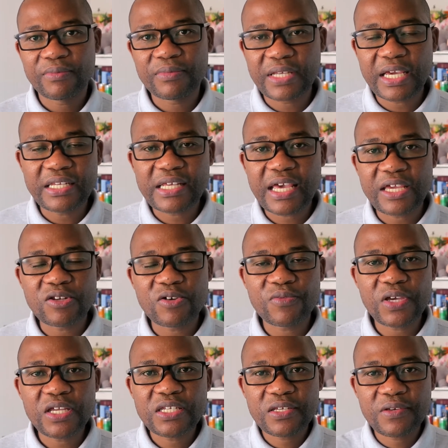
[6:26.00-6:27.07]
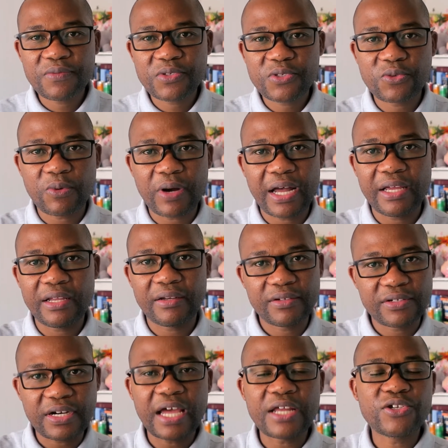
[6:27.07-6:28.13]
data innovatives? Do I
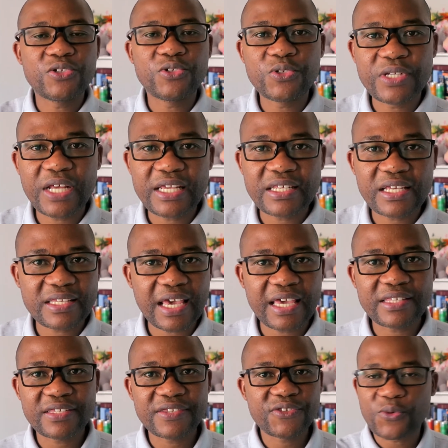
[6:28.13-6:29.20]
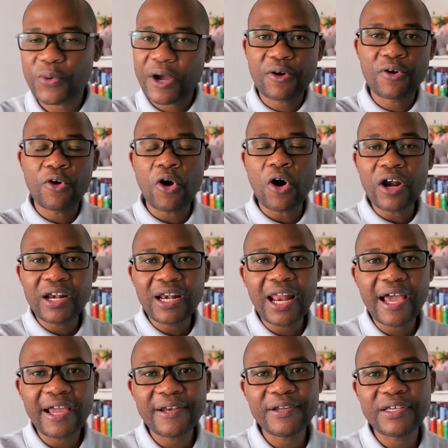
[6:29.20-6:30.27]
try to do data sciences? Do I go
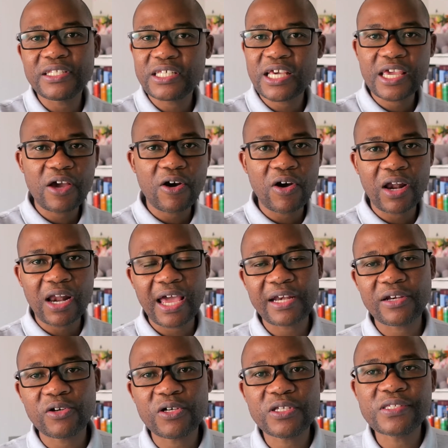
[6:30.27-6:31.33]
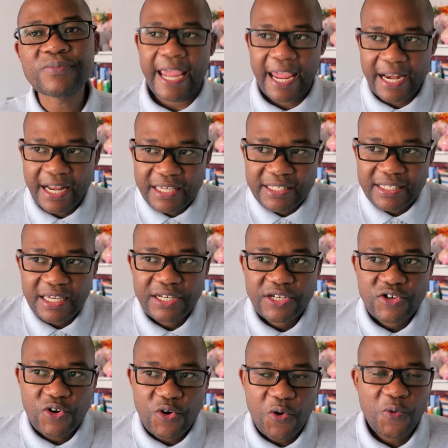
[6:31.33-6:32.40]
online and take an online course? And I said
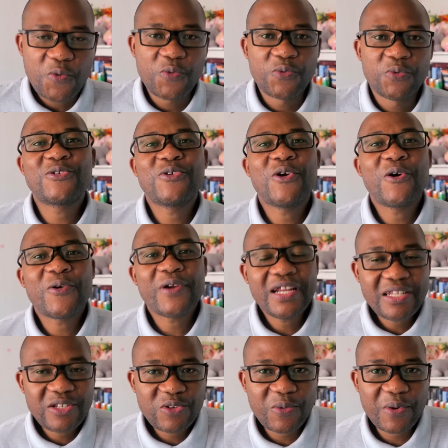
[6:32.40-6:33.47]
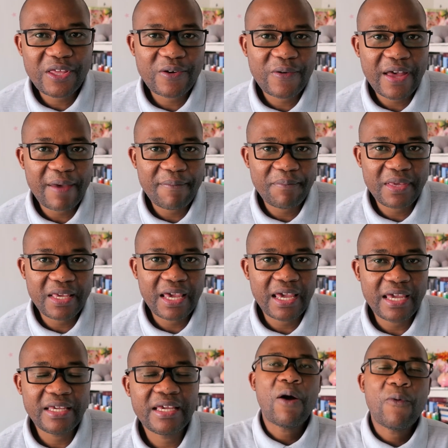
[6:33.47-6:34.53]
no, because you're already doing your
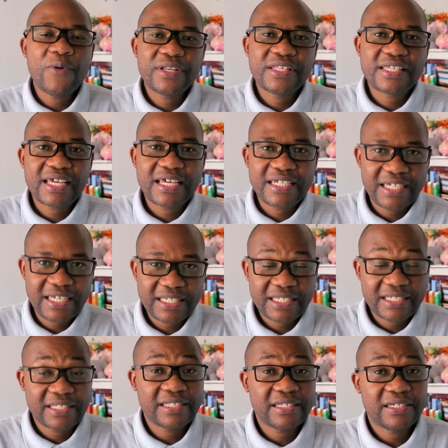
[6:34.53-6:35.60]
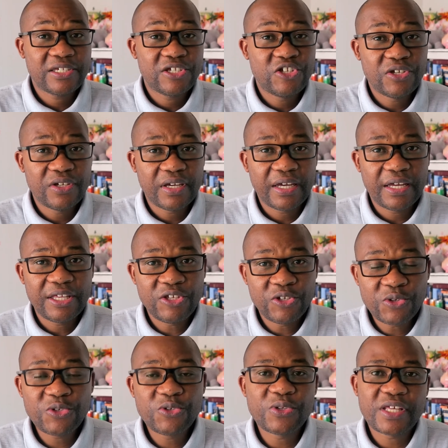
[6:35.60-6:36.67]
MBA. I would suggest
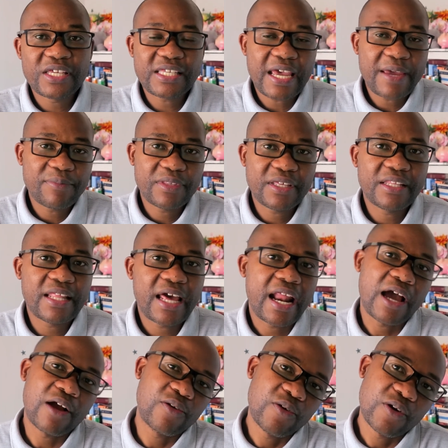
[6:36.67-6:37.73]
you do the same thing that I